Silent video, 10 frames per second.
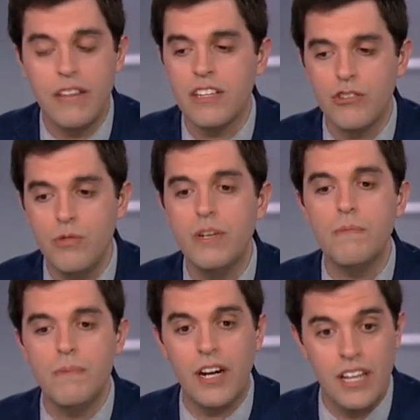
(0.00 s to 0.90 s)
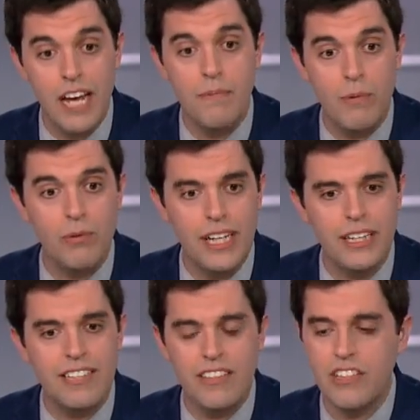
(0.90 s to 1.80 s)
And I think and a lot of people
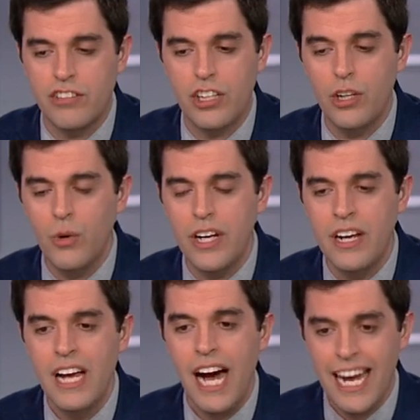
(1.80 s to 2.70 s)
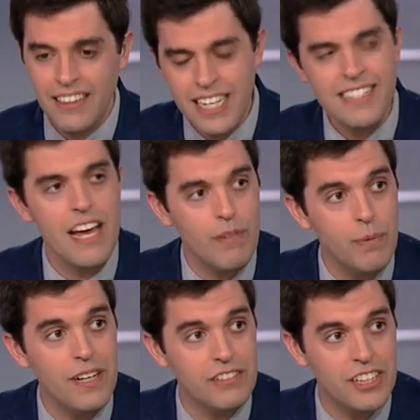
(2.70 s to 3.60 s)
recognize that, and they say, you know what, I'd like to have a
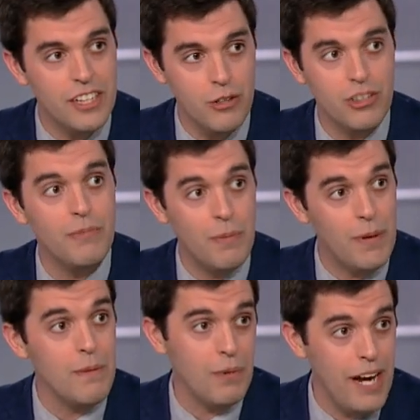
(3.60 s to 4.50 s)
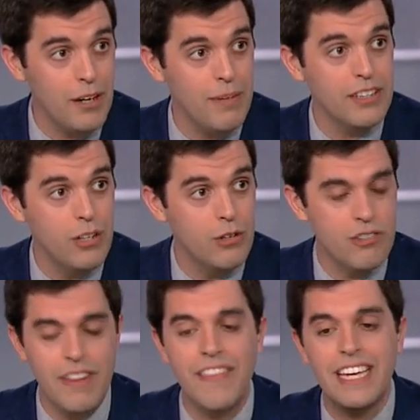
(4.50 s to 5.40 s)
president who's going to be pretty proud about the
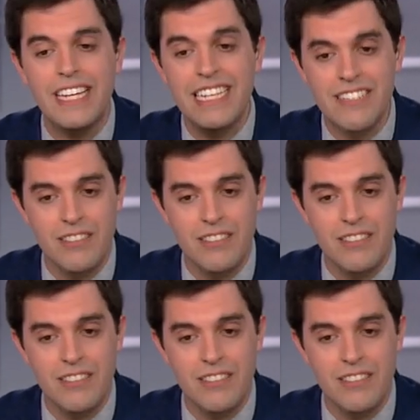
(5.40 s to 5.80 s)
notion that they can